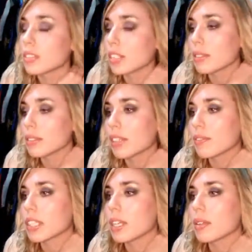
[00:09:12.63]
So that was
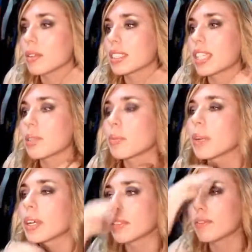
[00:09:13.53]
definitely a selling
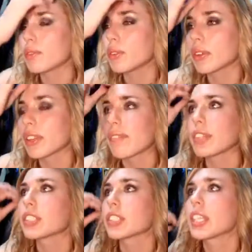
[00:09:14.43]
point for that
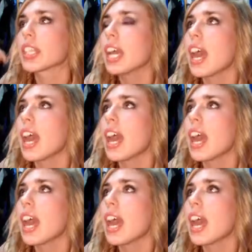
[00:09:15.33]
vendor.